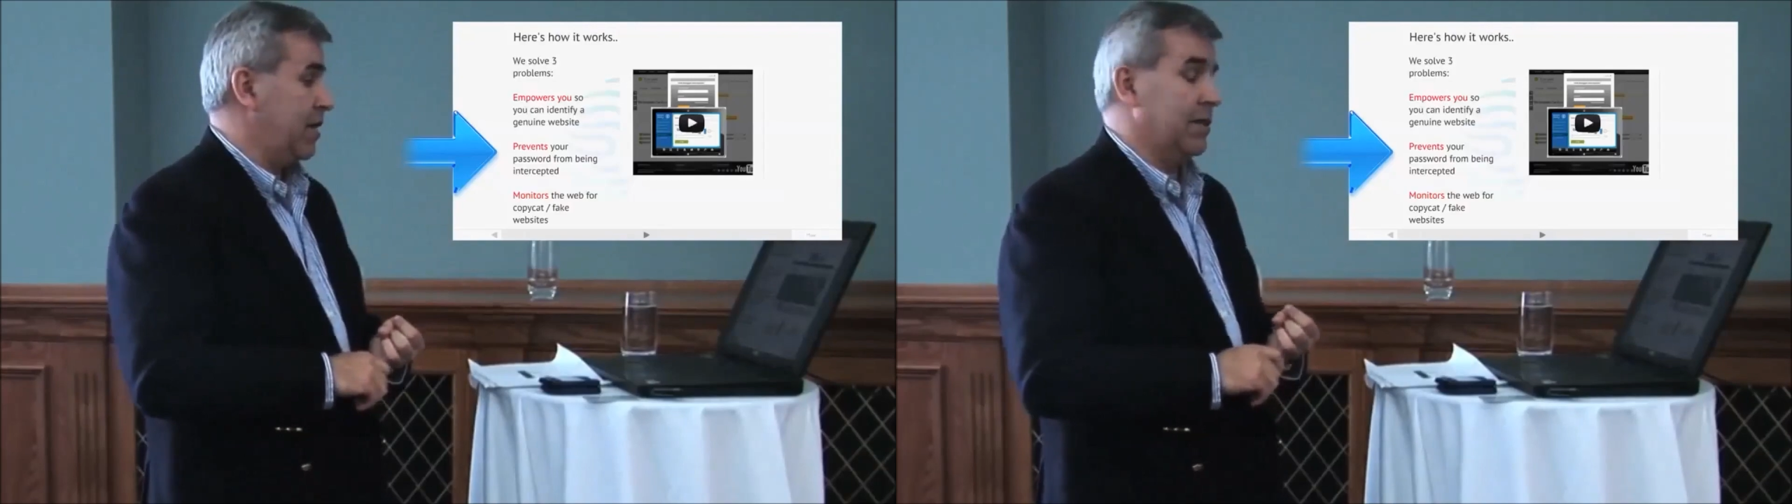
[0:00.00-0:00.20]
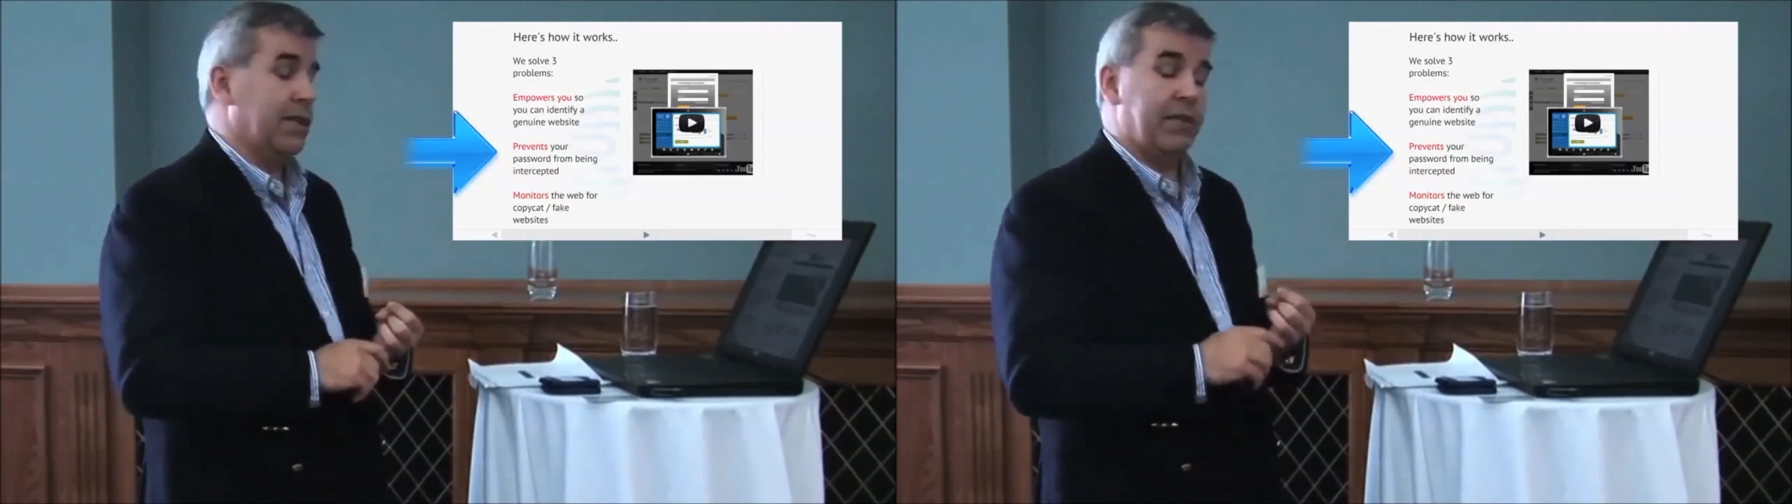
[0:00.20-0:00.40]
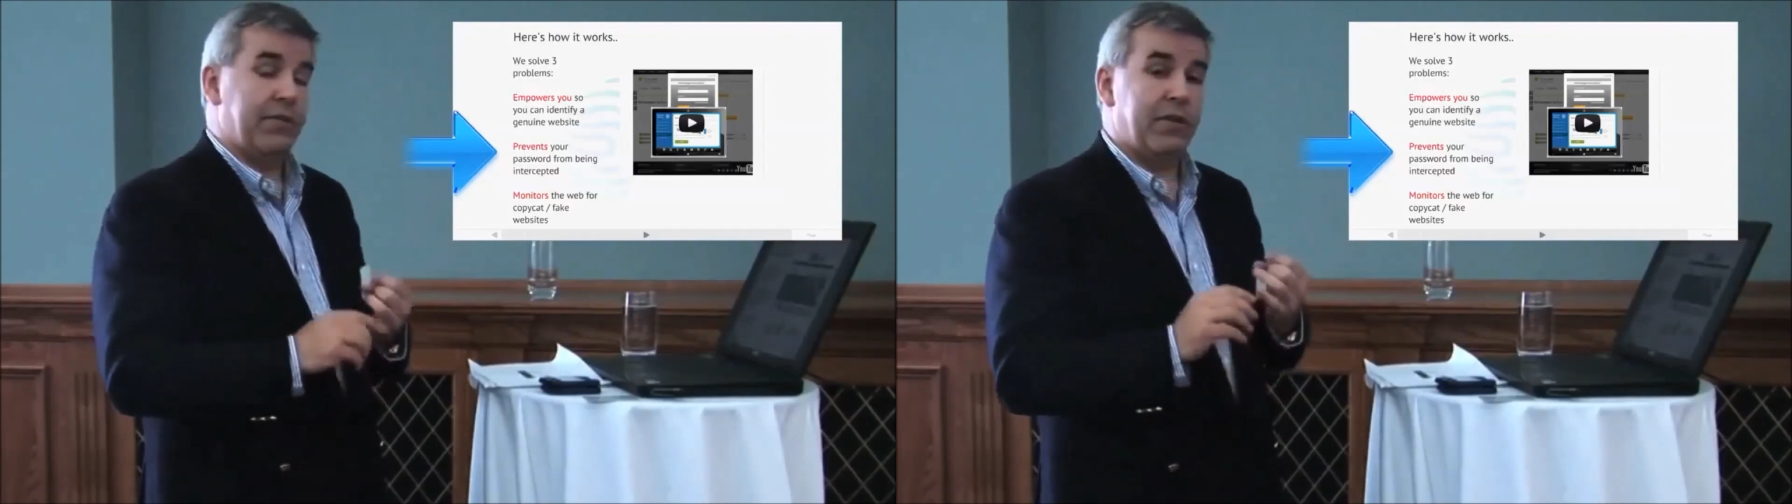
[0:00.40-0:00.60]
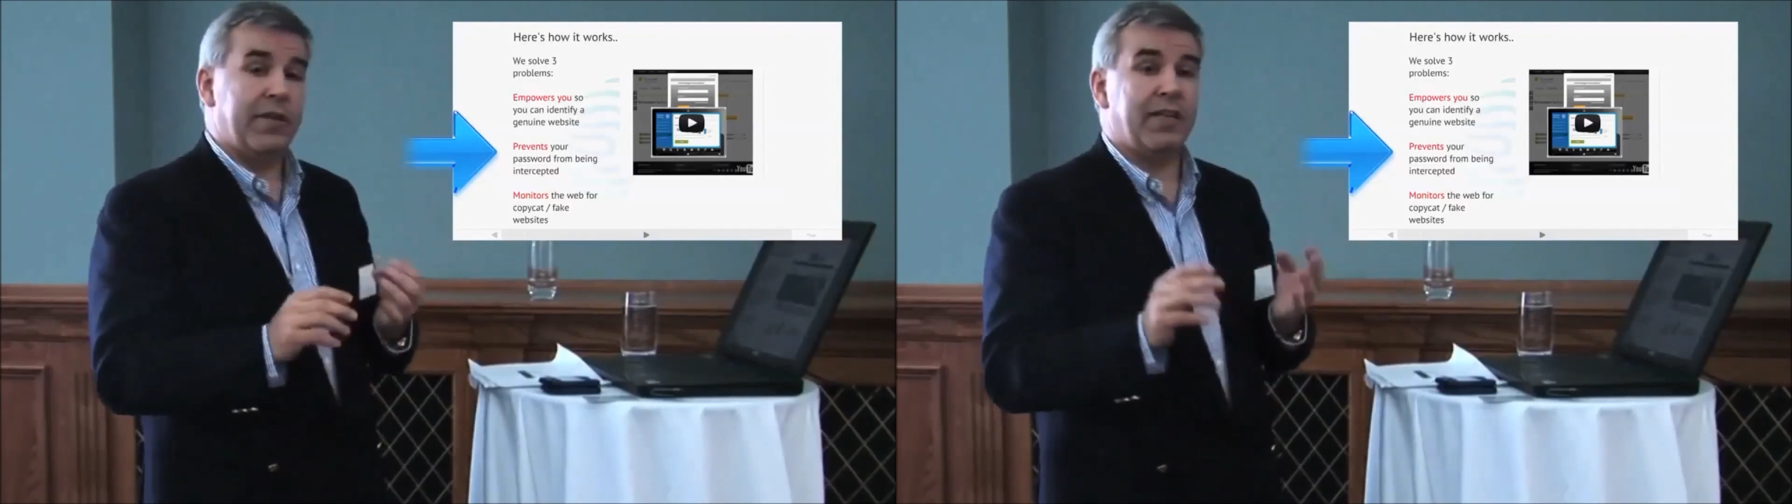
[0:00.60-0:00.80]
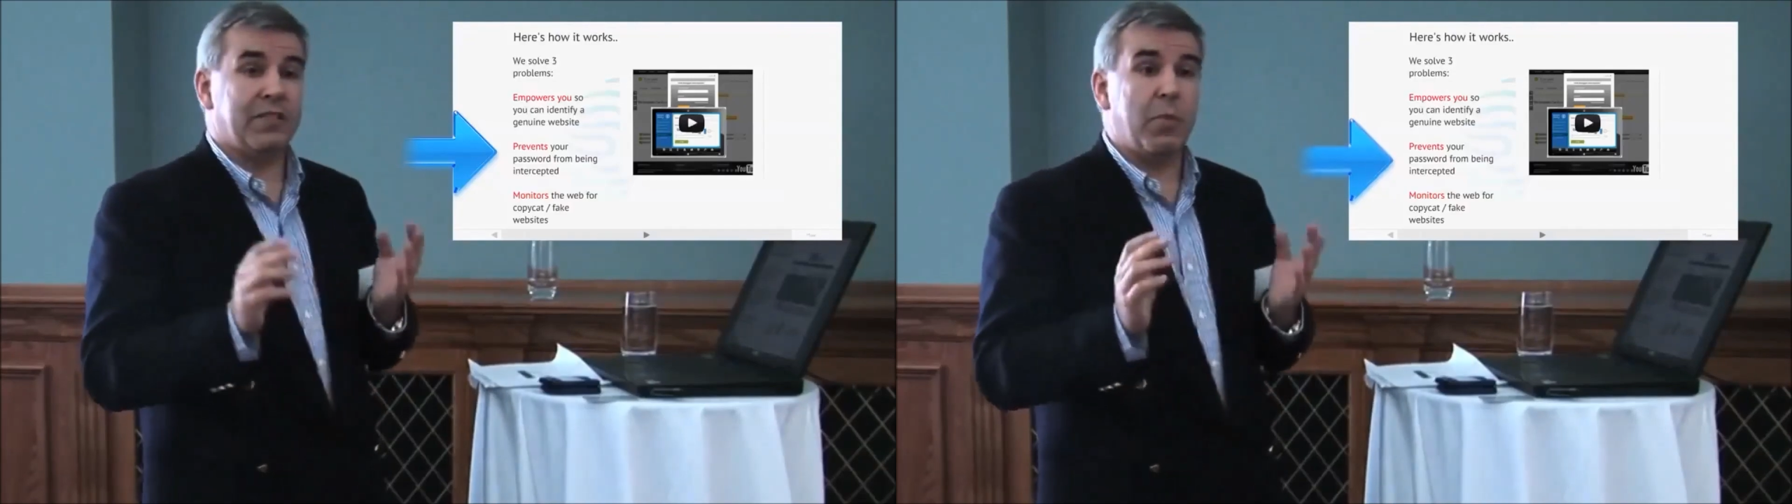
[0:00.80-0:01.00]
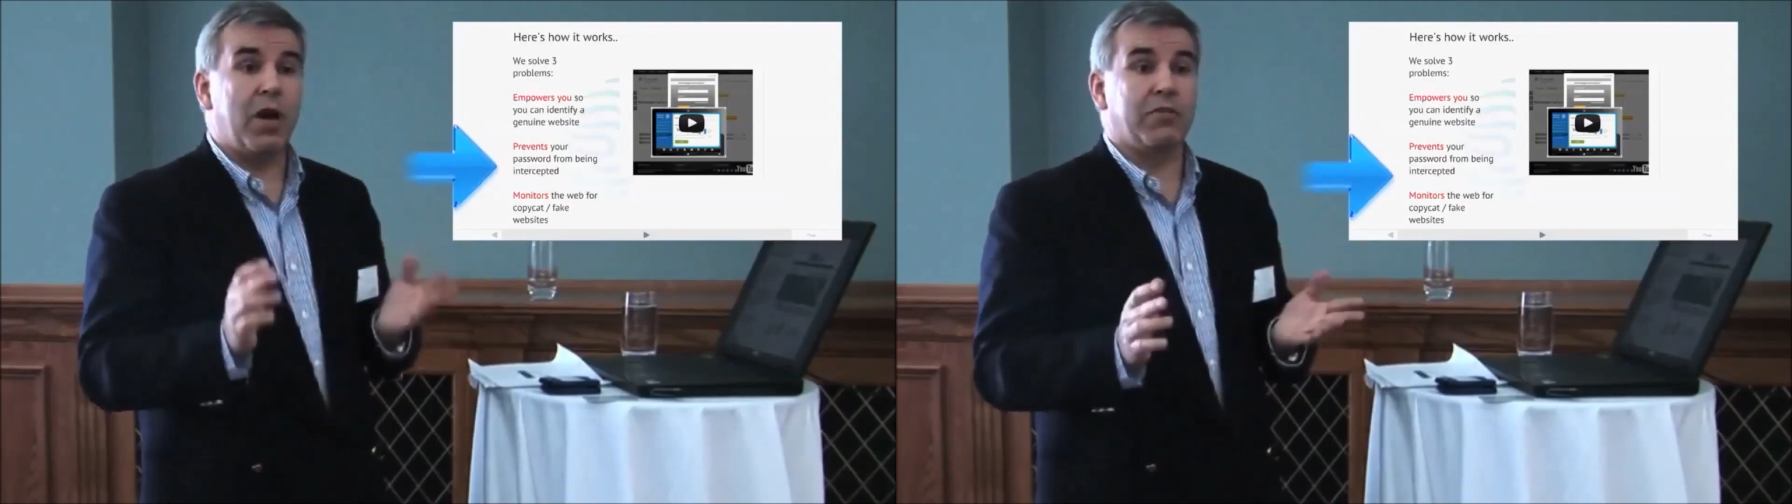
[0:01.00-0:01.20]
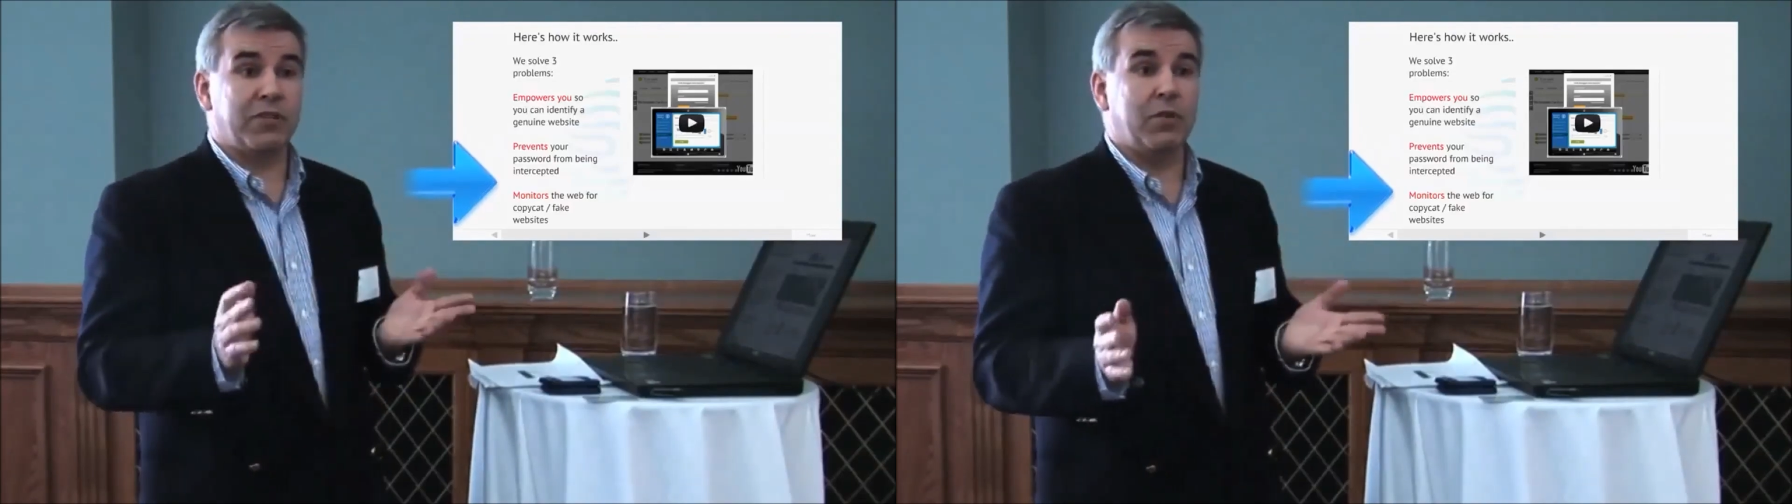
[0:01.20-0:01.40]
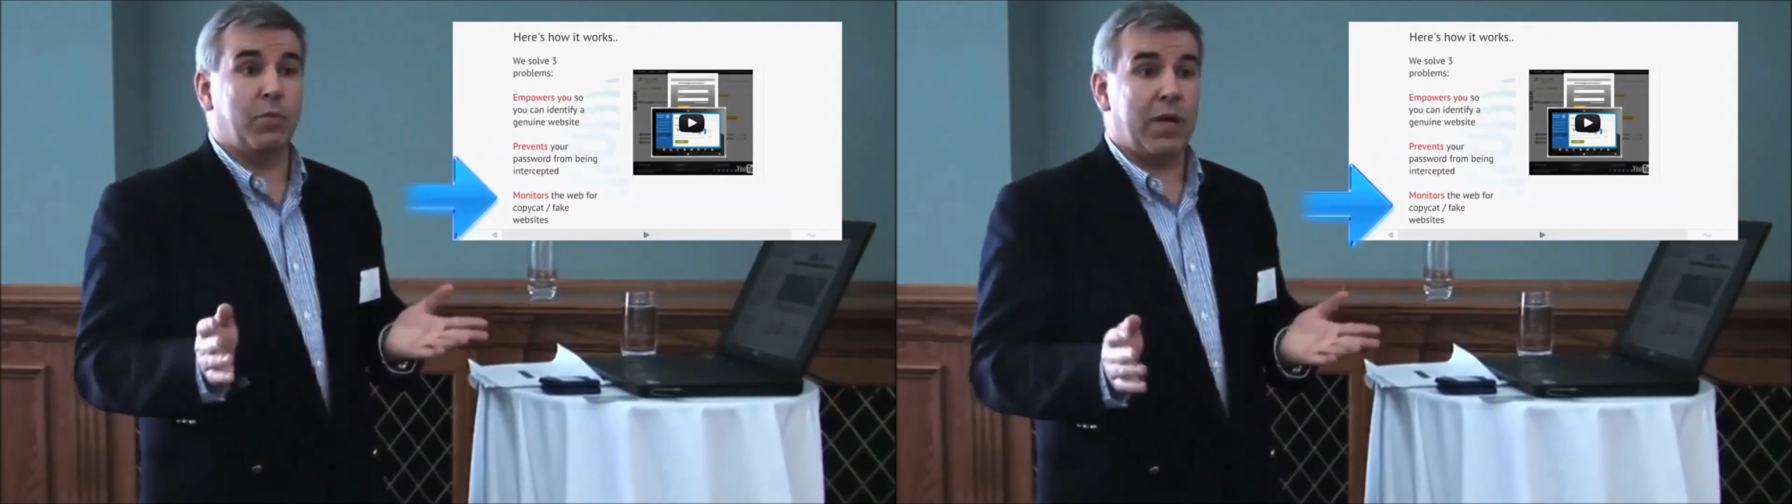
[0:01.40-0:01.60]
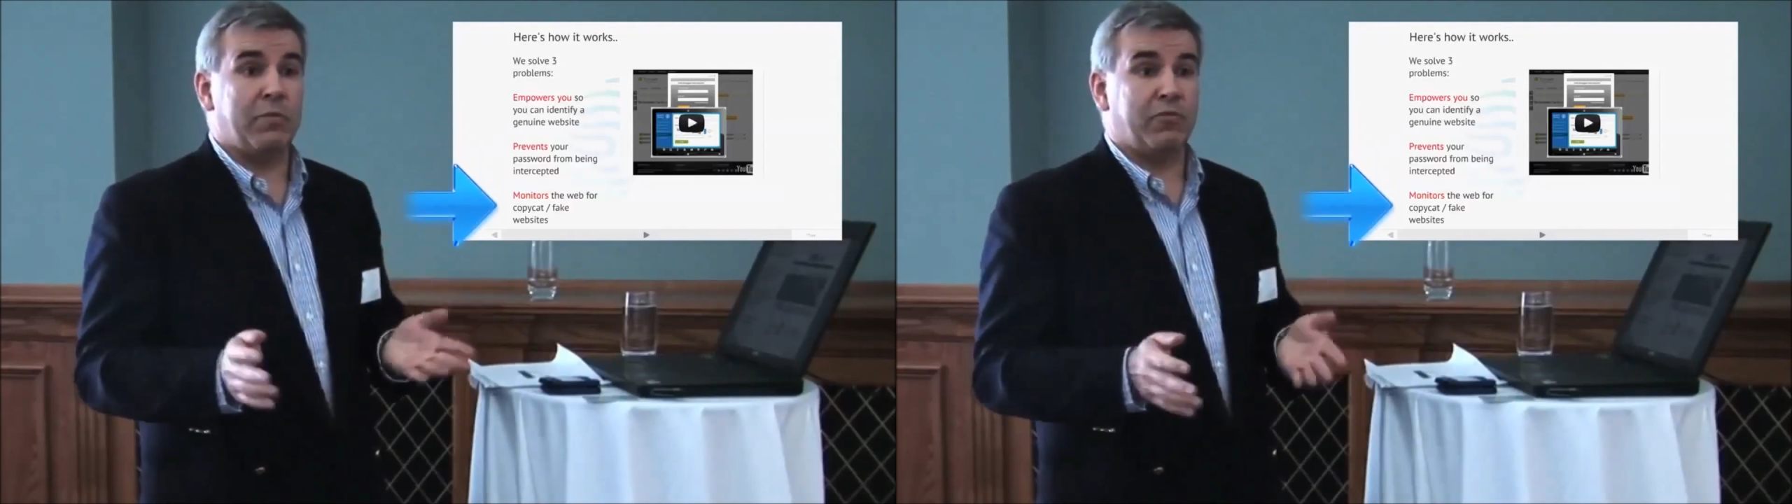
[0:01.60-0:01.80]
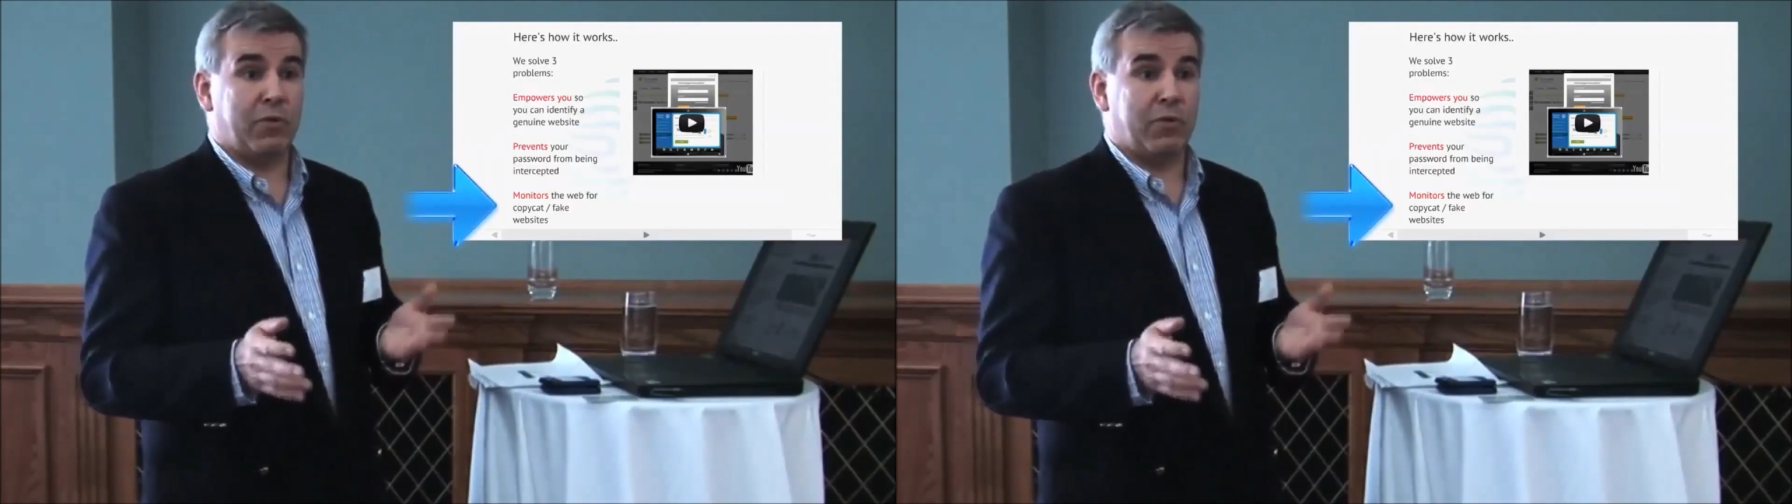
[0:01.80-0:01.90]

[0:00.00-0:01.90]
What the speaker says: your account. And the third then is monitoring the web